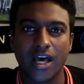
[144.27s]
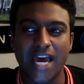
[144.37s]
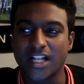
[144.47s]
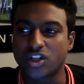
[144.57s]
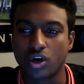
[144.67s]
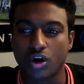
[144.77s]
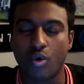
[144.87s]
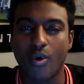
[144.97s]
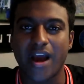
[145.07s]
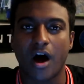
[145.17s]
It took
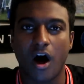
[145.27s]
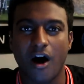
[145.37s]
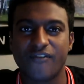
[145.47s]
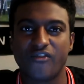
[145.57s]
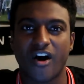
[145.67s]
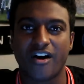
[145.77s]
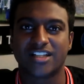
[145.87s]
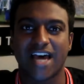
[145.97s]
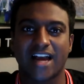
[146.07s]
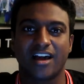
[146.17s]
away half of
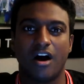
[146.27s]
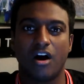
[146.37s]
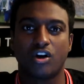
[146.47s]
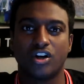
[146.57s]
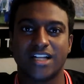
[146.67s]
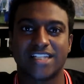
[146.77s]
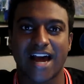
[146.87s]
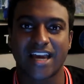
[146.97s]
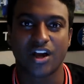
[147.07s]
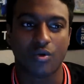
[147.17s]
our good
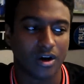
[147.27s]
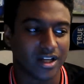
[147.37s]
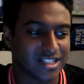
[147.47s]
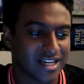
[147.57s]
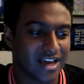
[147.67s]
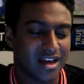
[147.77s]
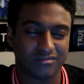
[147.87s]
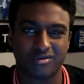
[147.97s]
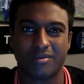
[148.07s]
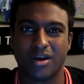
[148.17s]
attacking quality,
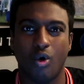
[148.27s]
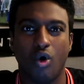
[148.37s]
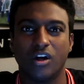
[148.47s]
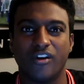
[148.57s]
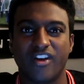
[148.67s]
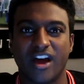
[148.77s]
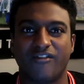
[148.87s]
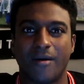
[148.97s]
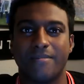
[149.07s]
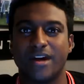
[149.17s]
probably all of it
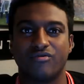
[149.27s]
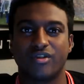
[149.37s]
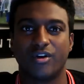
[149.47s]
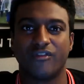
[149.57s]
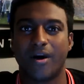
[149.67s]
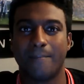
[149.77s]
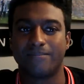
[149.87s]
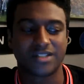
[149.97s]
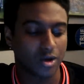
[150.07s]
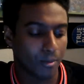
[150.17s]
if I'm being real, if
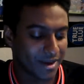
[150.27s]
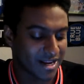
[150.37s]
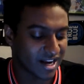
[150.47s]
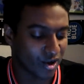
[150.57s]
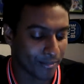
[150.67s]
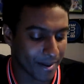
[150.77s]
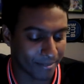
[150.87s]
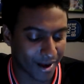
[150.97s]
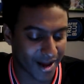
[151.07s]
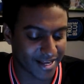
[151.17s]
I'm still being a little bit
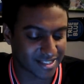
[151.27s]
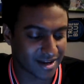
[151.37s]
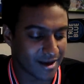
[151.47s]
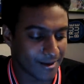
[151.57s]
biased.